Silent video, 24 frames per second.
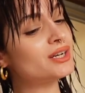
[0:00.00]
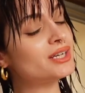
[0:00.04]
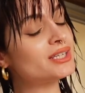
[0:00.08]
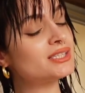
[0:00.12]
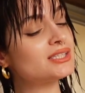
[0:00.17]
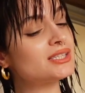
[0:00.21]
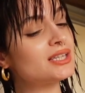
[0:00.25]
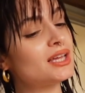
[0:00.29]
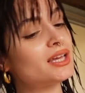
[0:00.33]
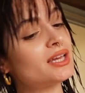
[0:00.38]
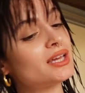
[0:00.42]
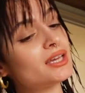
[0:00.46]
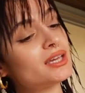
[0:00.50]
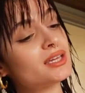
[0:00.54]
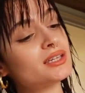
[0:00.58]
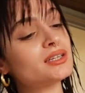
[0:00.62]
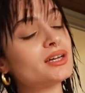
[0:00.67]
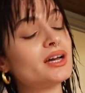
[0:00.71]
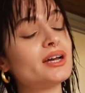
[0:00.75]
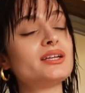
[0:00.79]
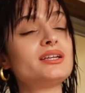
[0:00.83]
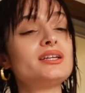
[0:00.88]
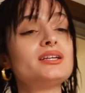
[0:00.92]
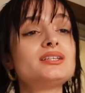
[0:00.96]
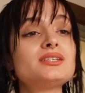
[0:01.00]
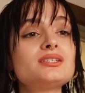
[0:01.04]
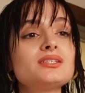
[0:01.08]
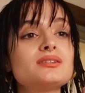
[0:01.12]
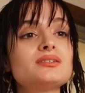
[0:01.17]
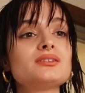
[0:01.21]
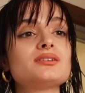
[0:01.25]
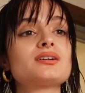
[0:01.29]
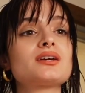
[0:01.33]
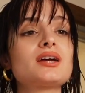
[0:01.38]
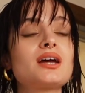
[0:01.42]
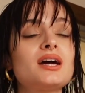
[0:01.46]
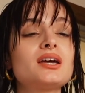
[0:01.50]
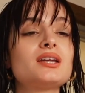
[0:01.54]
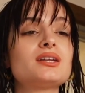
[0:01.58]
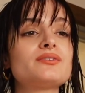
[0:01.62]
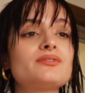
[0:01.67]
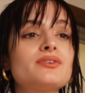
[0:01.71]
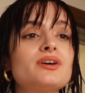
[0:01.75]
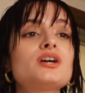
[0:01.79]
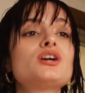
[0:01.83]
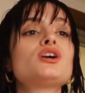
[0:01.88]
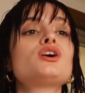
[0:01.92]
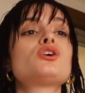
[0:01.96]
it's like I need to kind
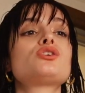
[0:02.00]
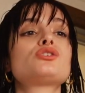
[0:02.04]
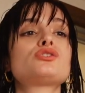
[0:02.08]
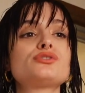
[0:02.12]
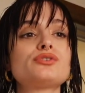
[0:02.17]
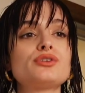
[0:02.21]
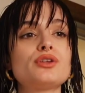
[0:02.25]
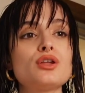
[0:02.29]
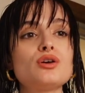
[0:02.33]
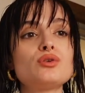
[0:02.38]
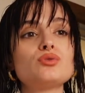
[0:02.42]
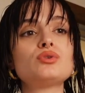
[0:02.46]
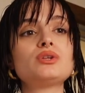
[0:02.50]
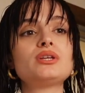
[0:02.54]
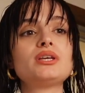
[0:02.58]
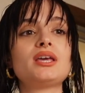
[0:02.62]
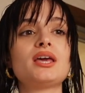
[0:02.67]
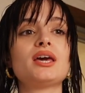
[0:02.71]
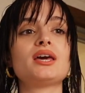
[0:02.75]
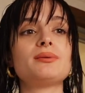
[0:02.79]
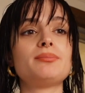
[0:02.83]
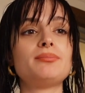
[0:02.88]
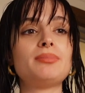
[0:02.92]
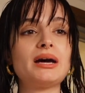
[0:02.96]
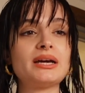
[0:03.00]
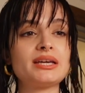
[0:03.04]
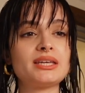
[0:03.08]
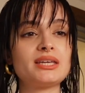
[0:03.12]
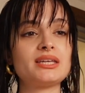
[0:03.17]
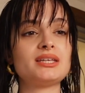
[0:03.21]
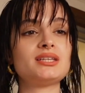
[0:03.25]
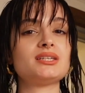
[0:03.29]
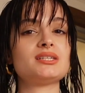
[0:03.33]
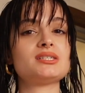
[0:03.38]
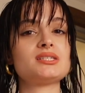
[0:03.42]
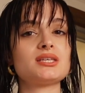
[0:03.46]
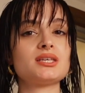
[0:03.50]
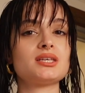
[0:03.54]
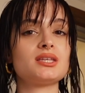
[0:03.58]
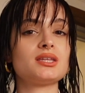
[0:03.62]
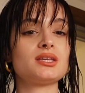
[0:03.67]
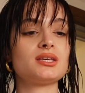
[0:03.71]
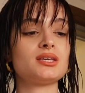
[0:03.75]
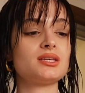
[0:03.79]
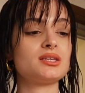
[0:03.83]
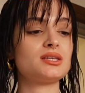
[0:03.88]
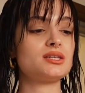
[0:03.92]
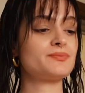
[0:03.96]
of slowly get back into
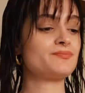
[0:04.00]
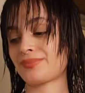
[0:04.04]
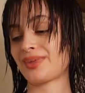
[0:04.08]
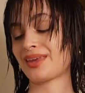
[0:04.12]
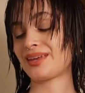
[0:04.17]
the